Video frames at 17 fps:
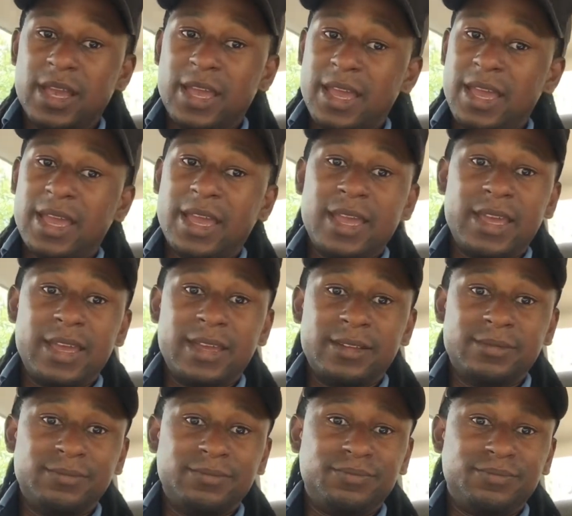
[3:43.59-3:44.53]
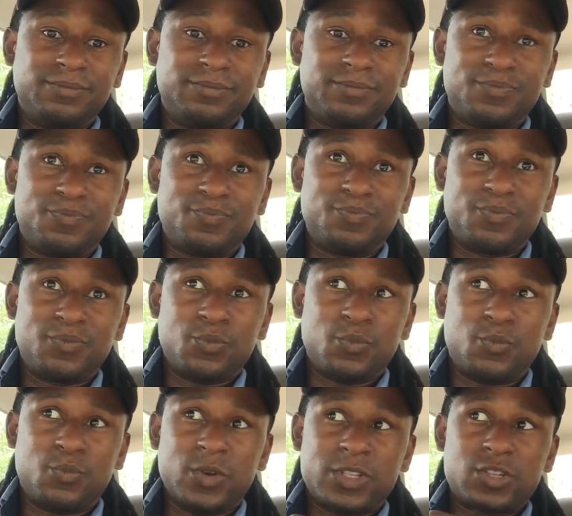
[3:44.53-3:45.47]
And
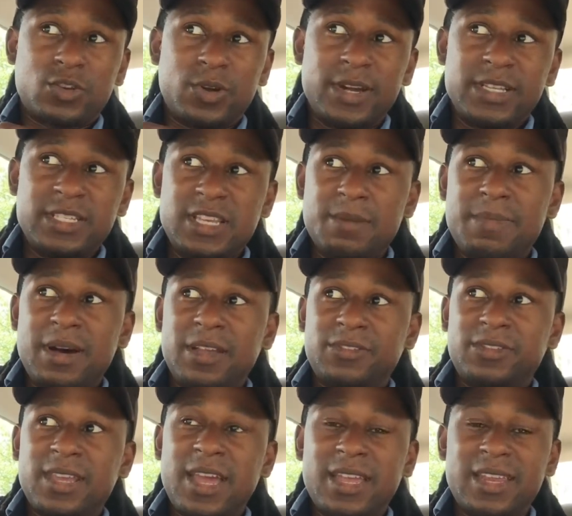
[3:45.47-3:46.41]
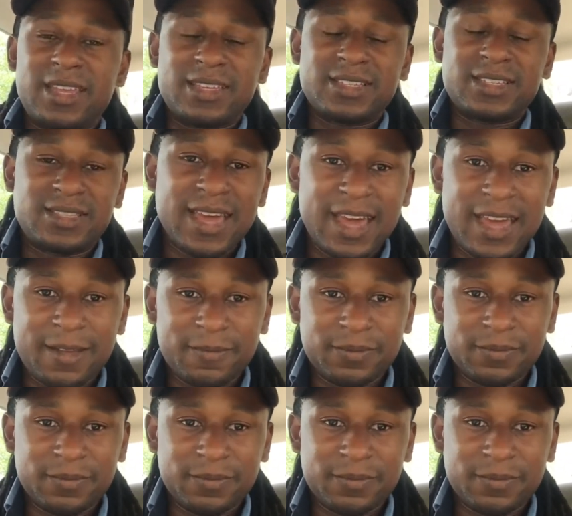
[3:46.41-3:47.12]
what's crazy about that is that